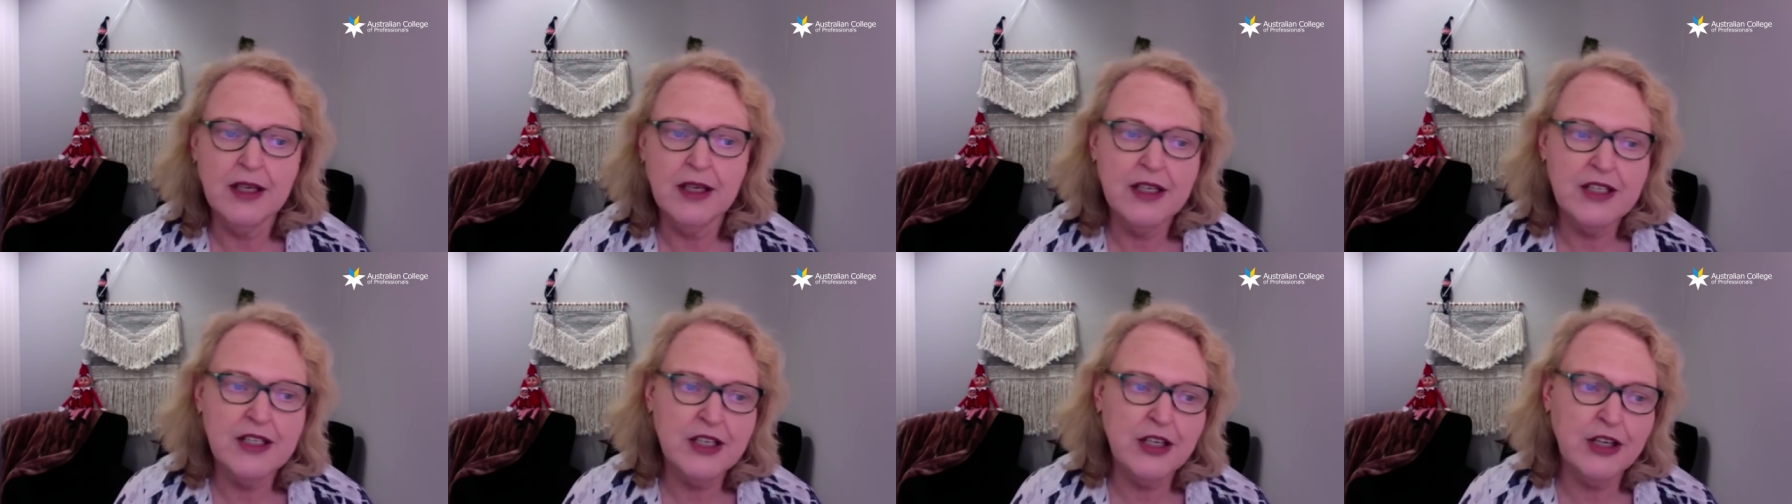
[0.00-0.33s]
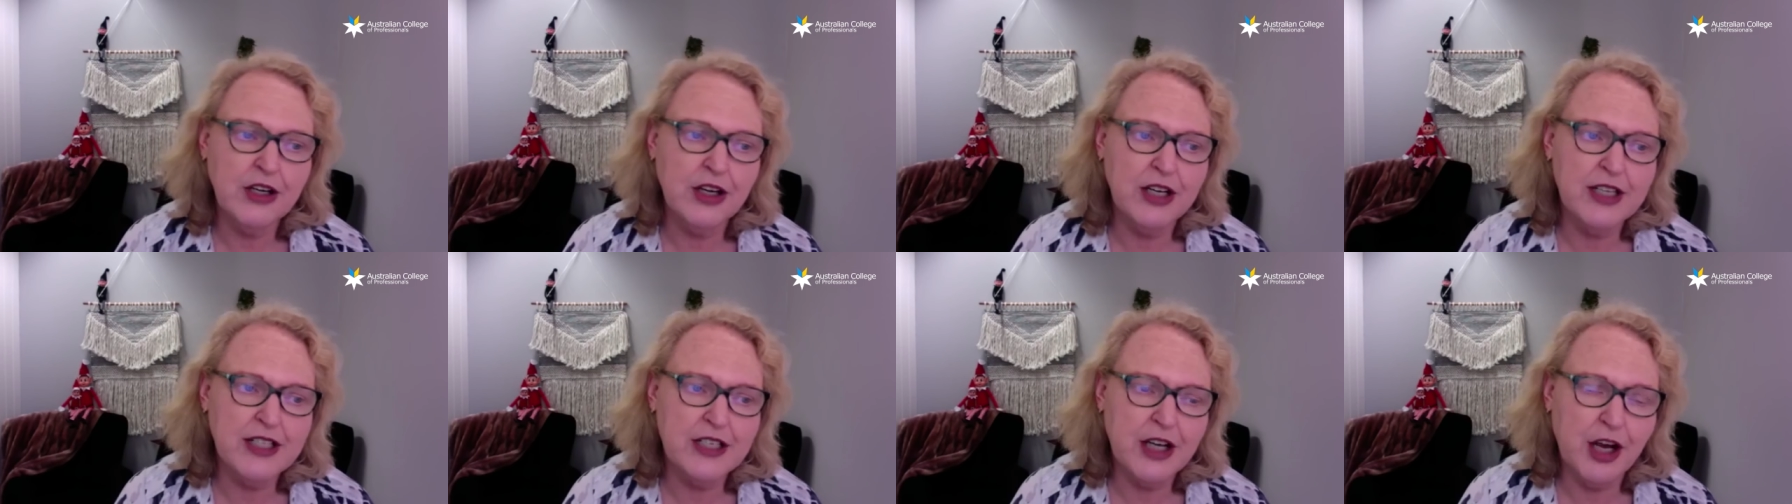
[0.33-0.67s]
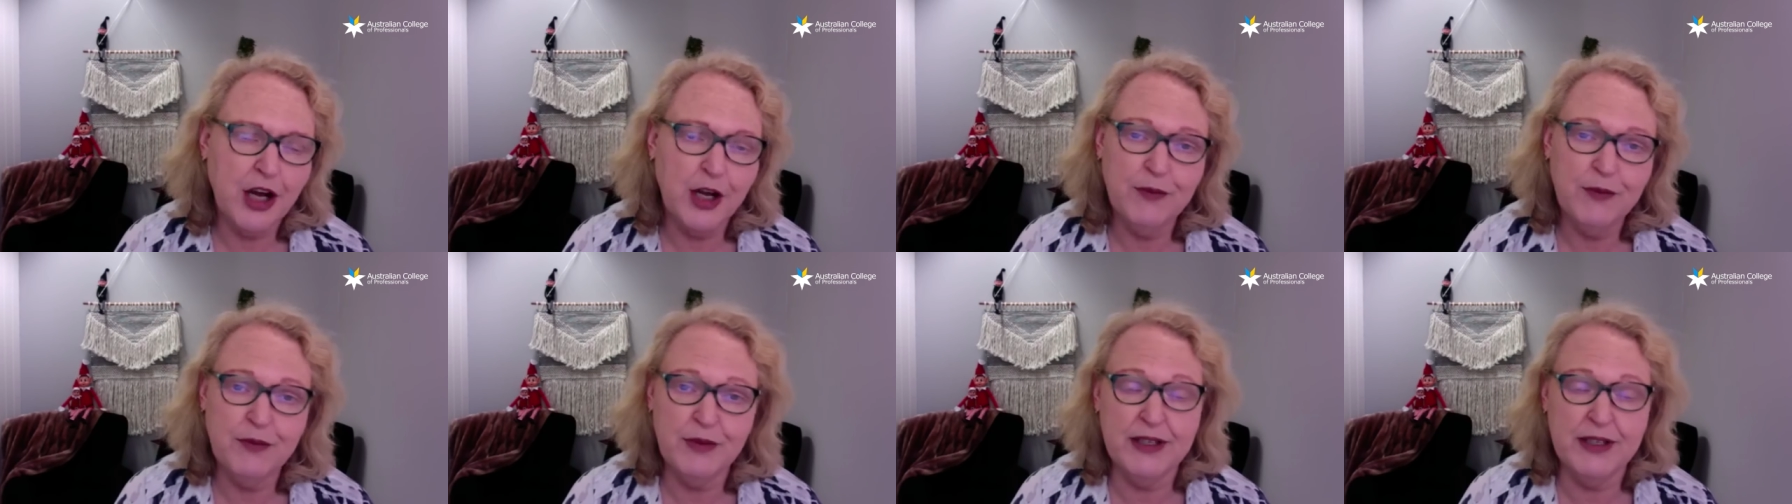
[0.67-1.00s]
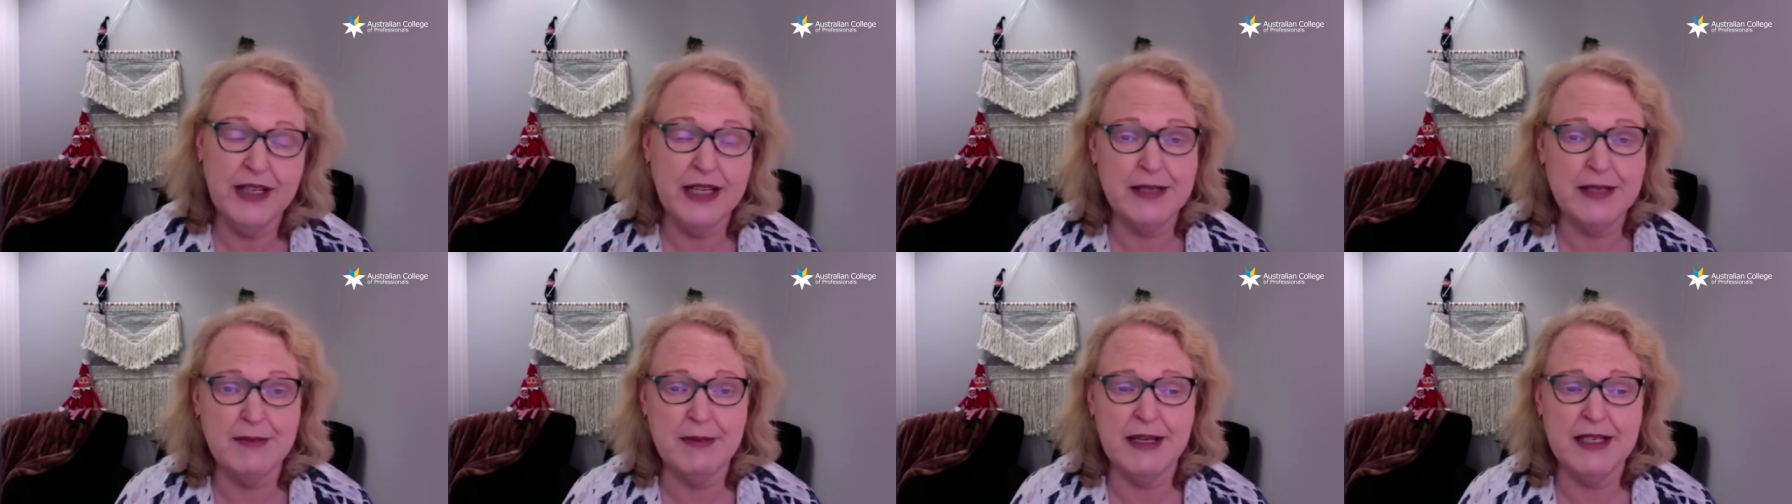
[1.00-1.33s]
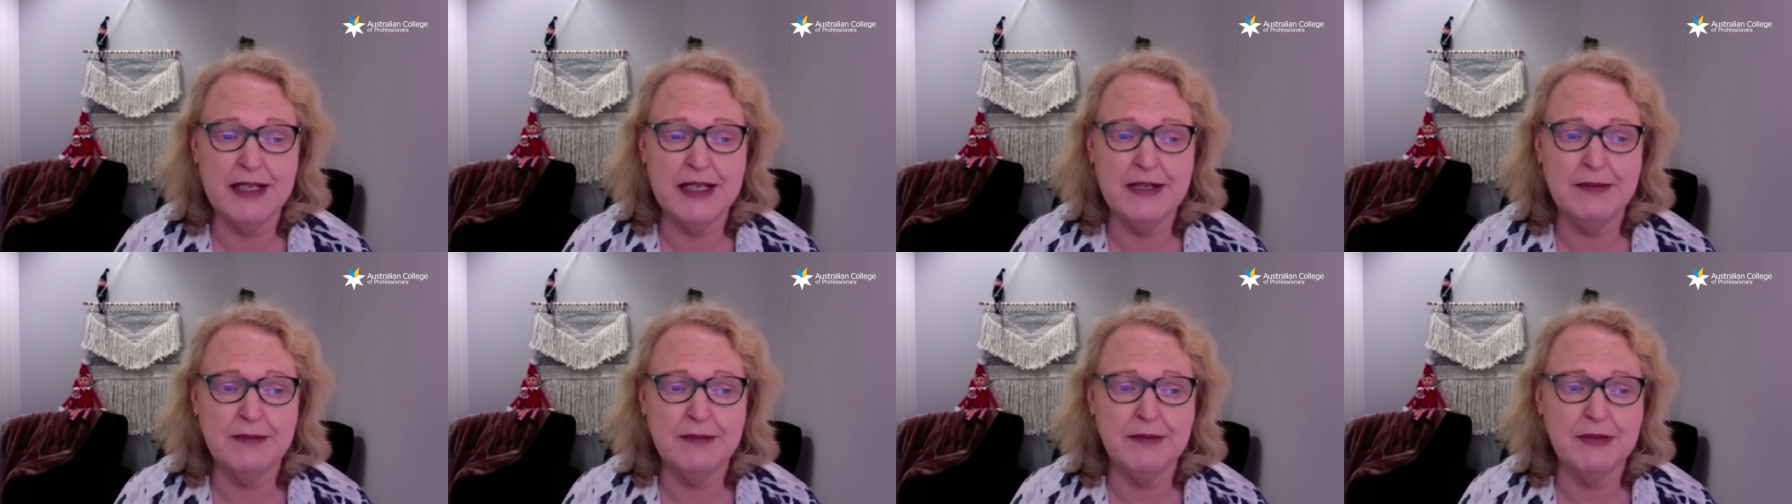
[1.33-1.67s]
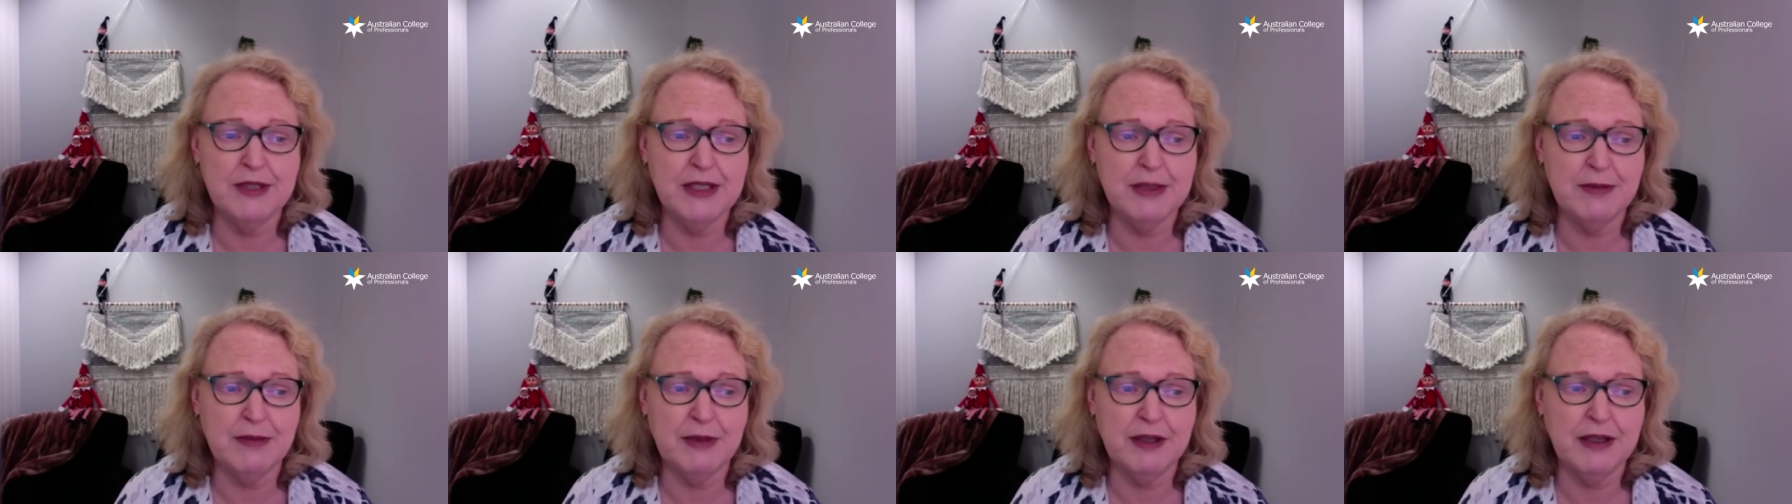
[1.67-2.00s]
So guys, hopefully that's made some
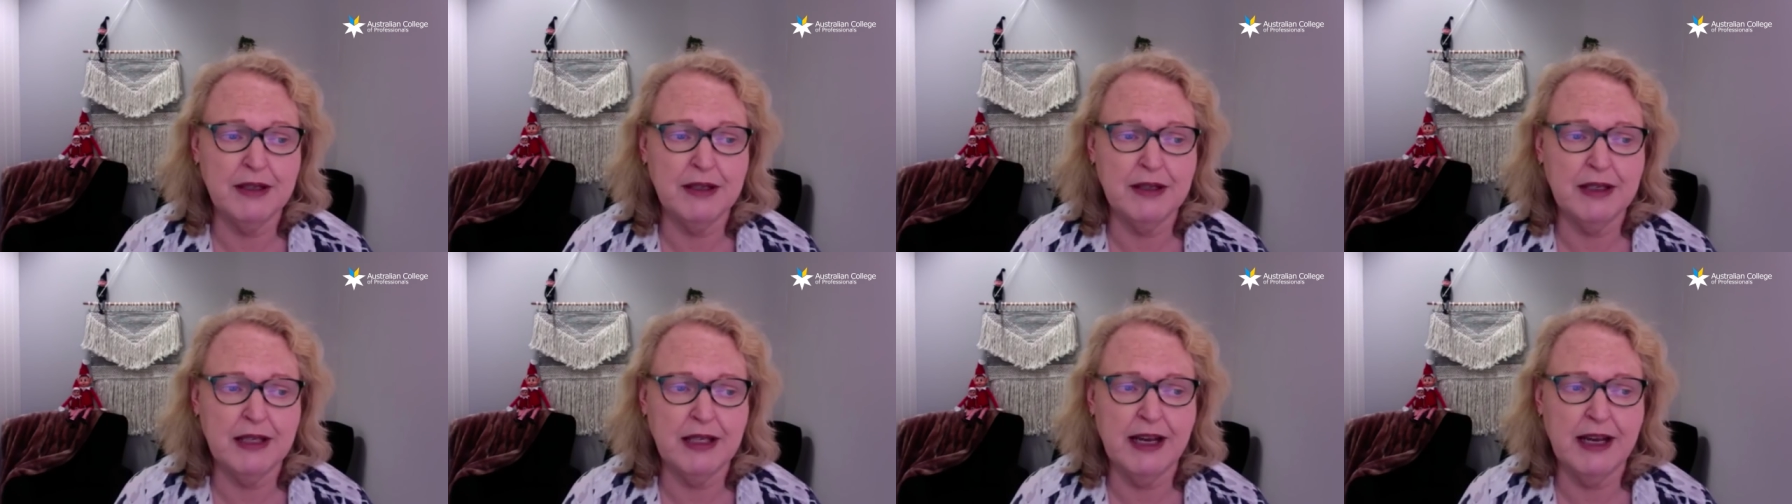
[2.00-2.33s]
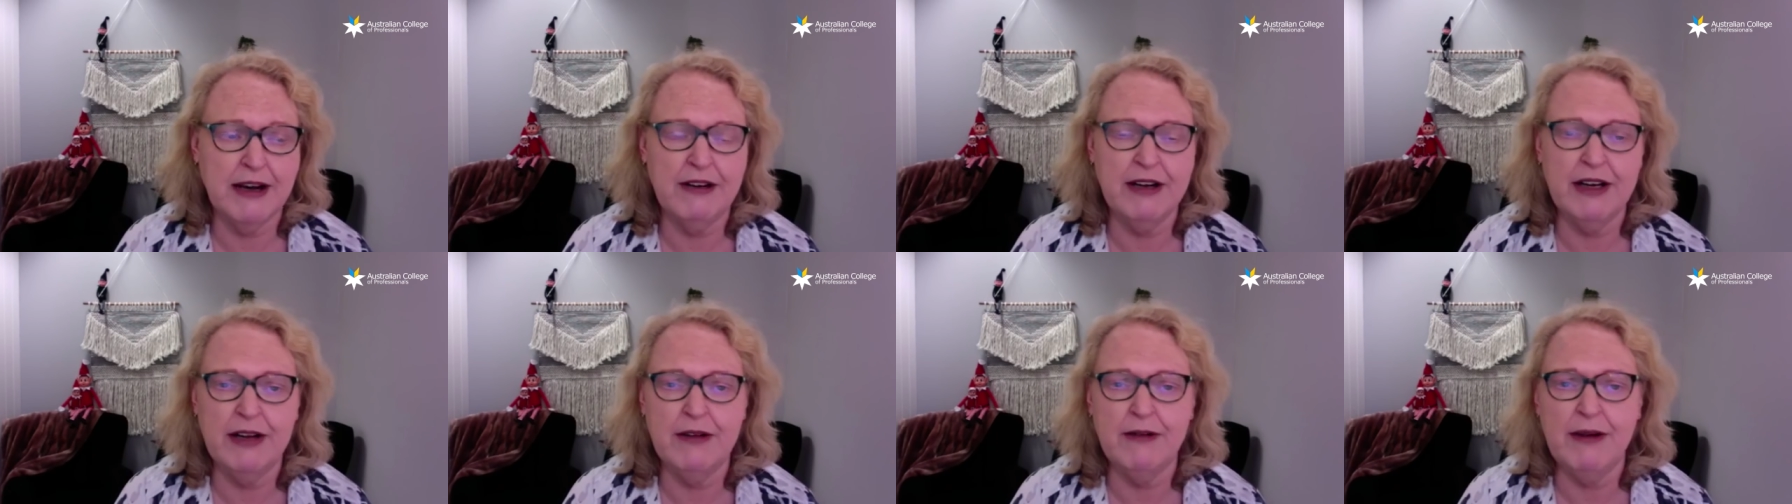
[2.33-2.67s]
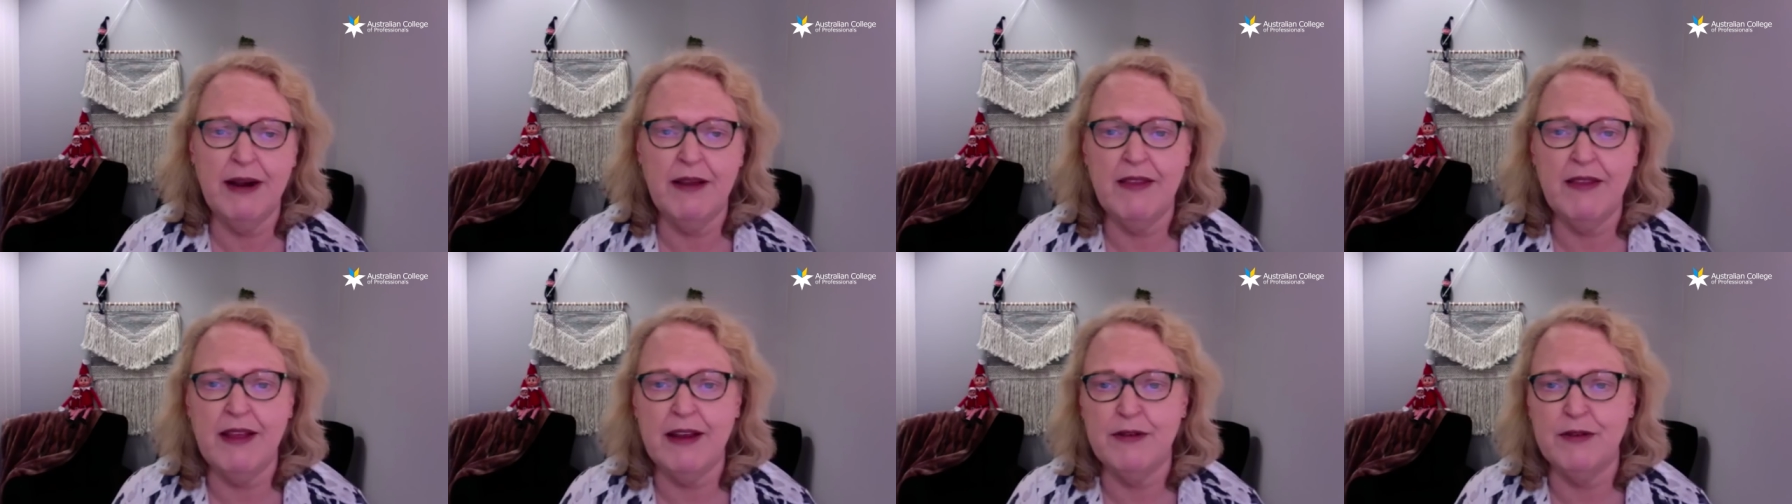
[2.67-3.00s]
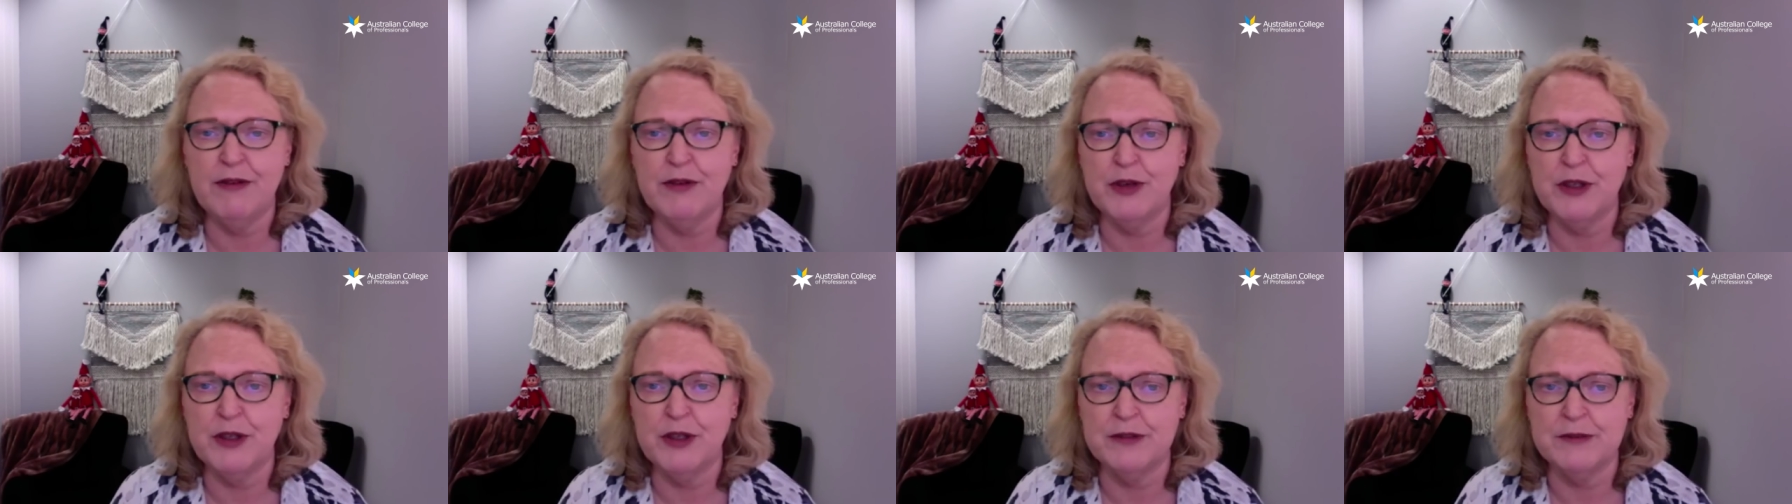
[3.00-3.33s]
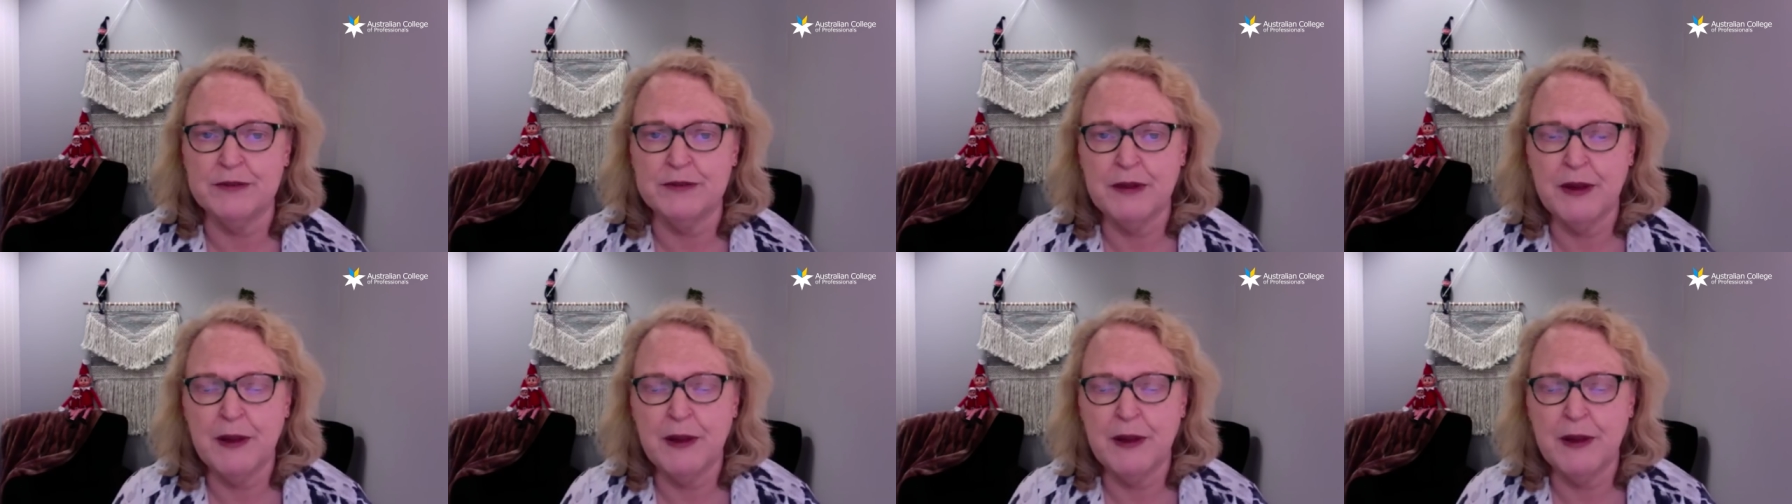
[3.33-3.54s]
clarity around that for you.